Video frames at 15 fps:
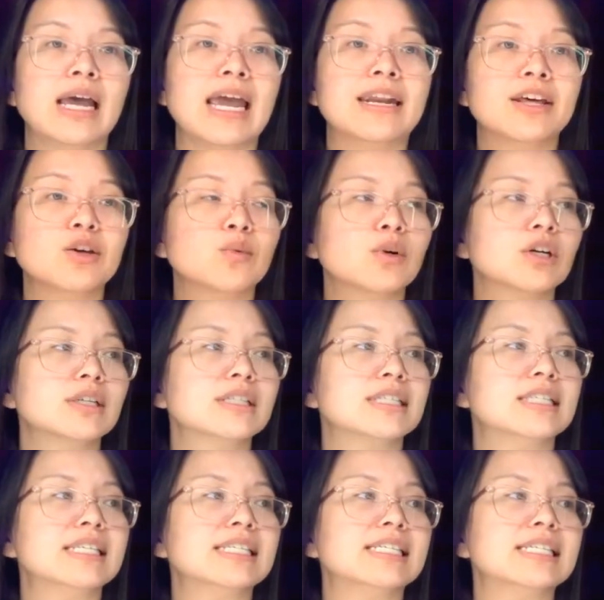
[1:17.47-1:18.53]
In other
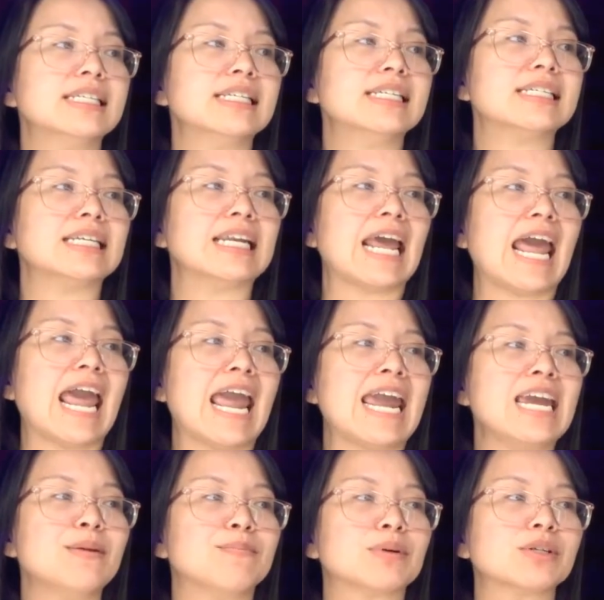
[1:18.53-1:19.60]
words, this is an
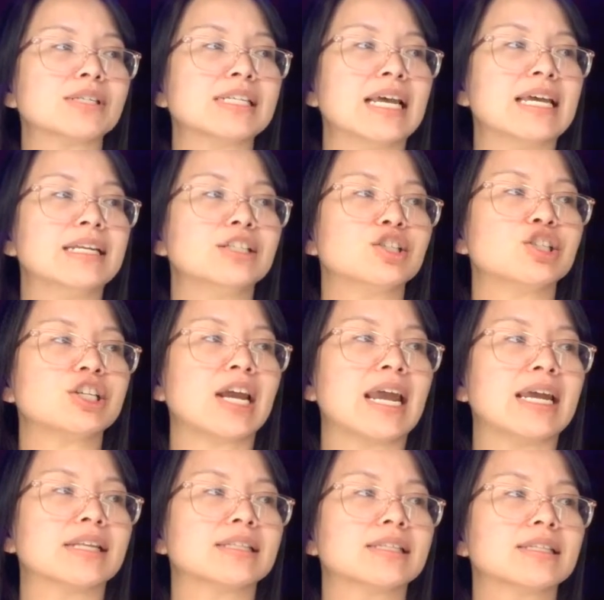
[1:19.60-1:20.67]
8%
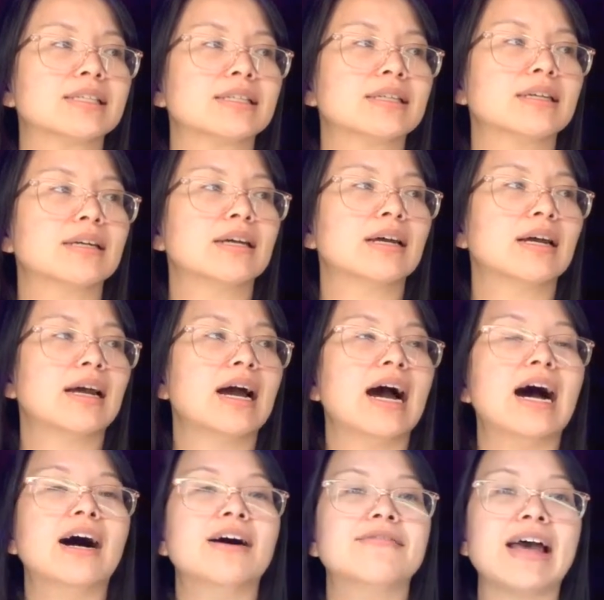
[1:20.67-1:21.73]
chance
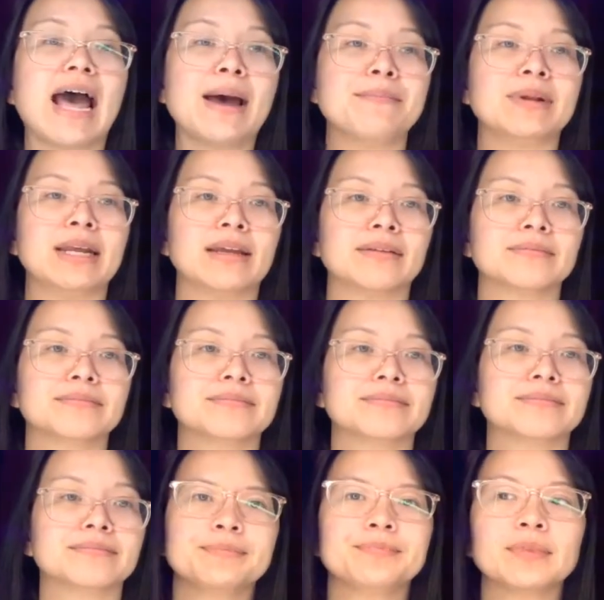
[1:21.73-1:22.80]
of happening.
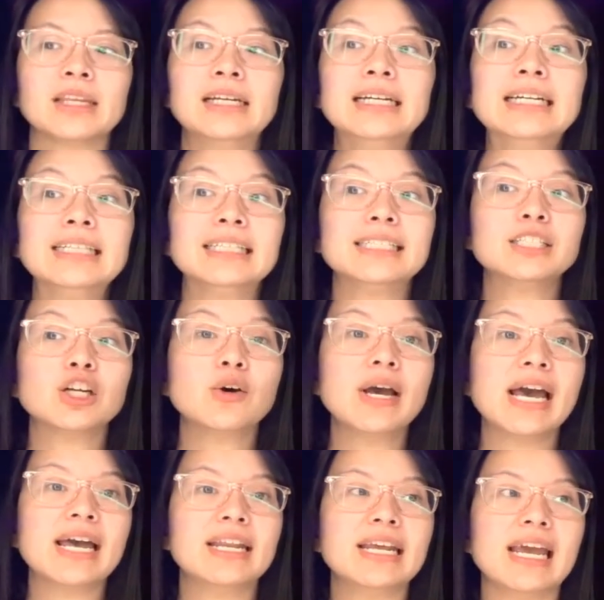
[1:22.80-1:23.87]
Let's go
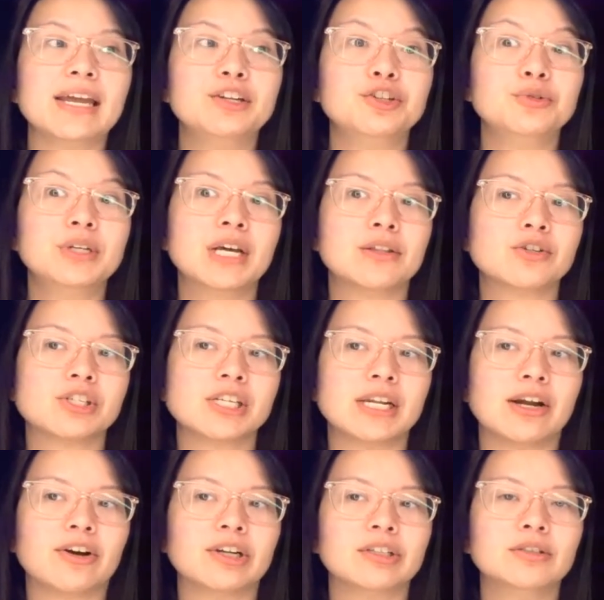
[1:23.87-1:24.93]
ahead and do another
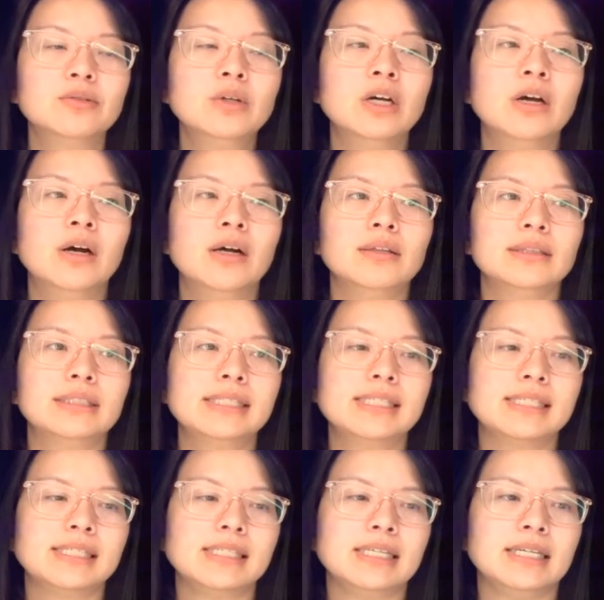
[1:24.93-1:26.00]
scenario.
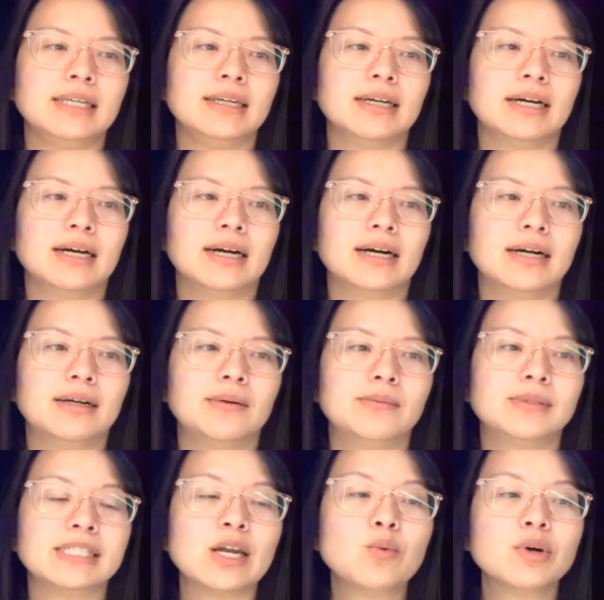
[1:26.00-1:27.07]
Let's see,
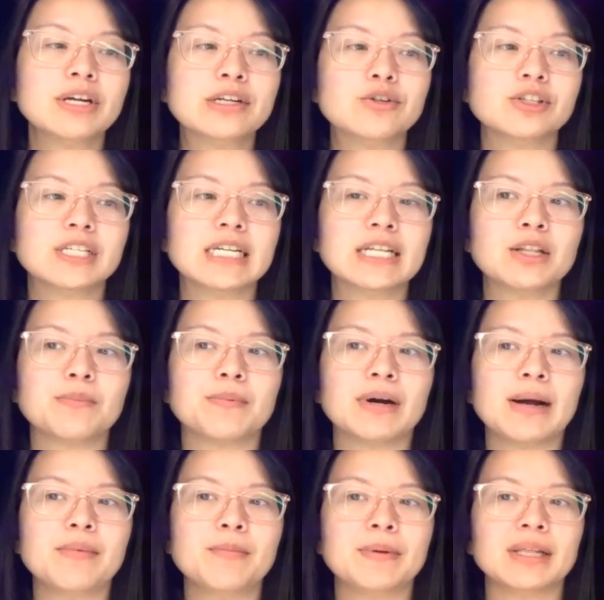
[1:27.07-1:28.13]
say we're interested in the
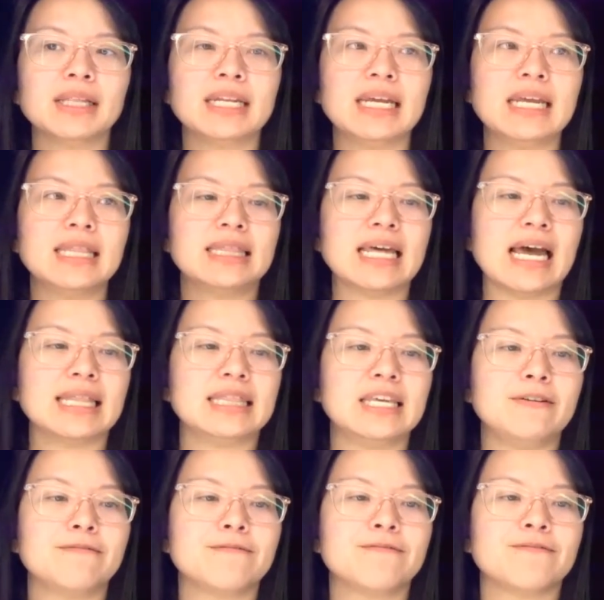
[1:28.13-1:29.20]
probability that
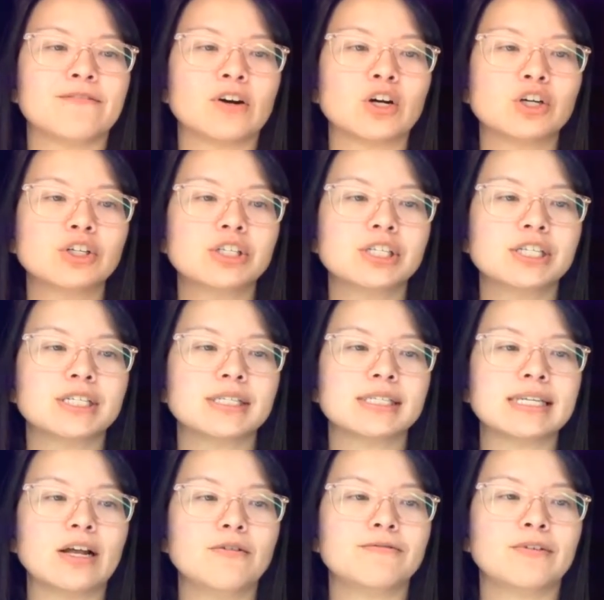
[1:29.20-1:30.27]
the first
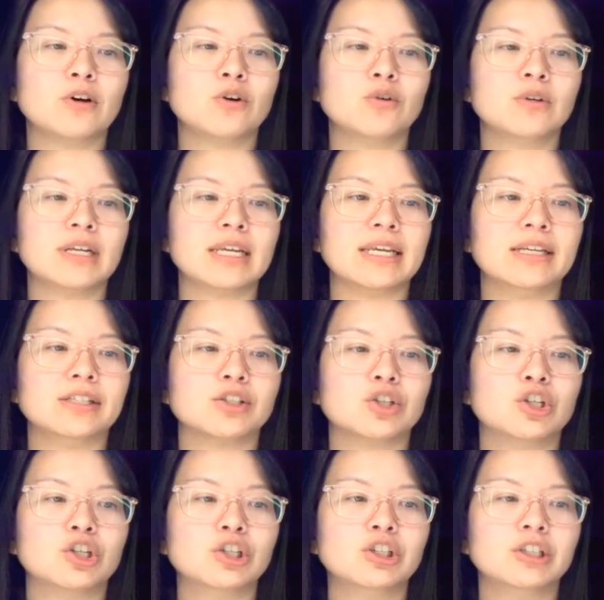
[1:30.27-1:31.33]
cell phone is
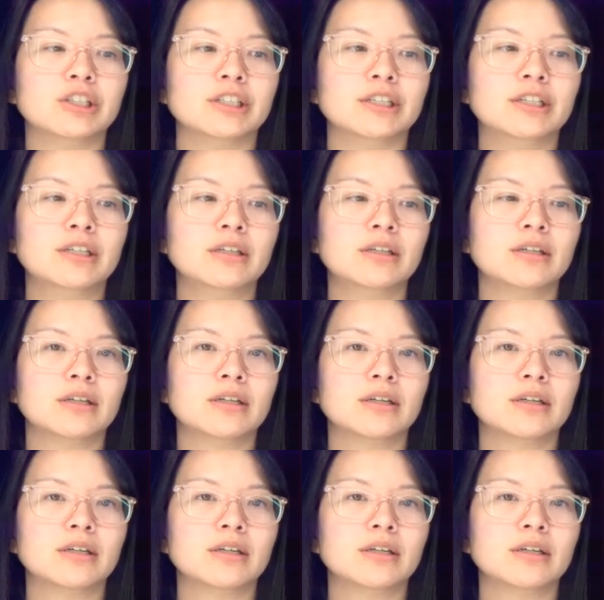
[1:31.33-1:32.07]
good